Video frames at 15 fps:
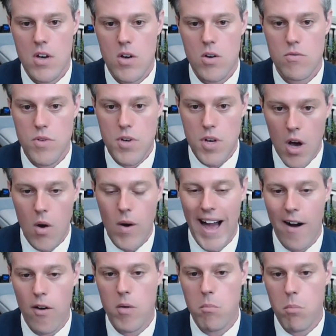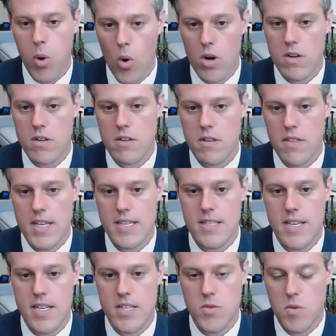who know how important this is.